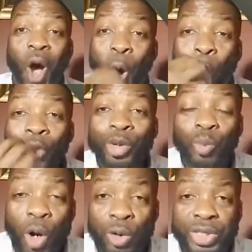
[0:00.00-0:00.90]
All the
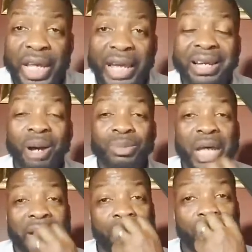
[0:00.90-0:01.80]
words that comes
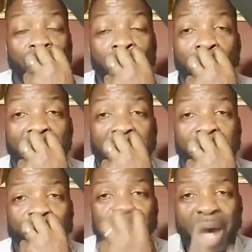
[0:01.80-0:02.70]
out of
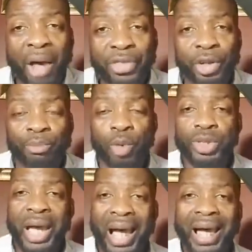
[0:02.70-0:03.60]
the mouth of the
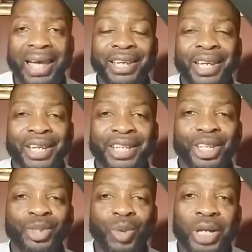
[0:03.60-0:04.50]
Most High,
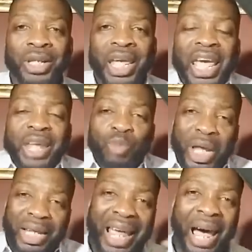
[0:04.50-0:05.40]
guess what? And we
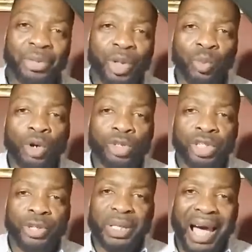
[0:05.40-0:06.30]
allow the words to
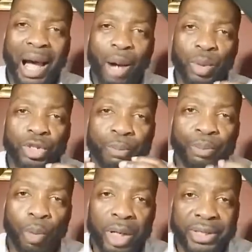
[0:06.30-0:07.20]
be our
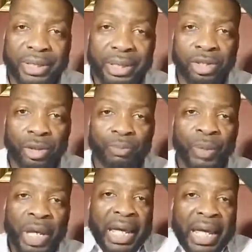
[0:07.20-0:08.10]
support system,
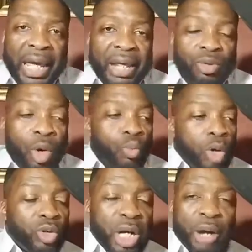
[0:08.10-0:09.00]
and
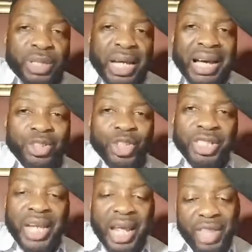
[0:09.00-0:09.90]
we'll come to
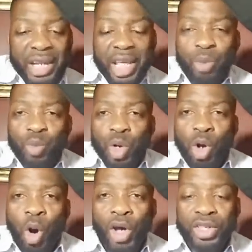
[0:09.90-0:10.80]
understand that it will
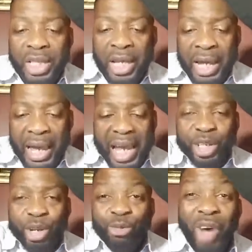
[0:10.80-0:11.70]
cause a
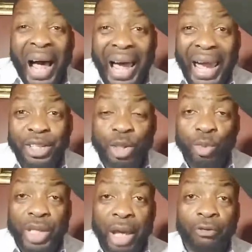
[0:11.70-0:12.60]
divide. So
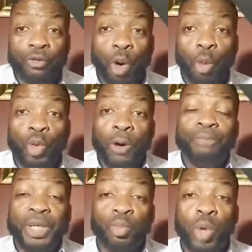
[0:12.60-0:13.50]
therefore we'll
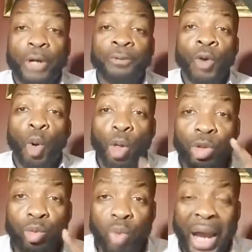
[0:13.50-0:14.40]
be what? On
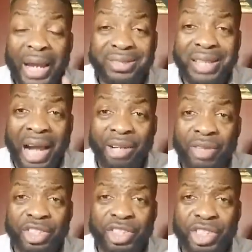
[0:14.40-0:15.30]
the right side of
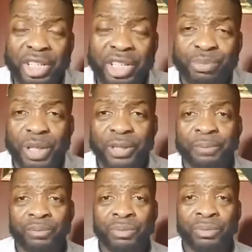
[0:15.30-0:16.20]
his judgment.
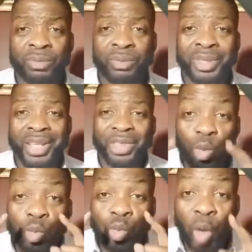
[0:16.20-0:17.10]
The
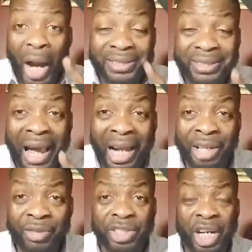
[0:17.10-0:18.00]
right side
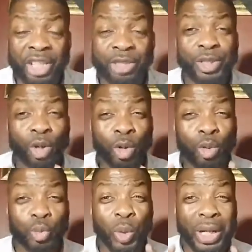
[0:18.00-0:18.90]
of his judgment.
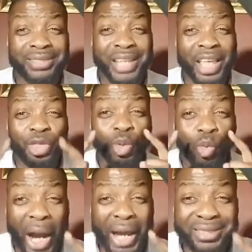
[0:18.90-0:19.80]
Notice what I said, the
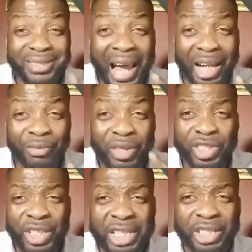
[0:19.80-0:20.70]
right side of his
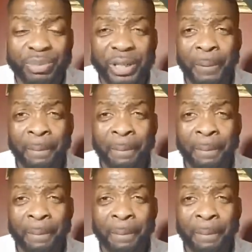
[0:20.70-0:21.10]
judgment.